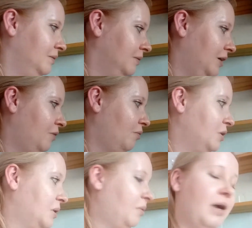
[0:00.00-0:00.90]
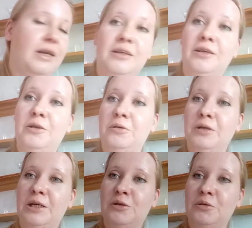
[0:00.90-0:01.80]
it was quite
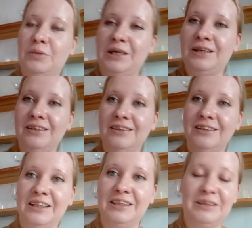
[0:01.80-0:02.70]
unique to me at the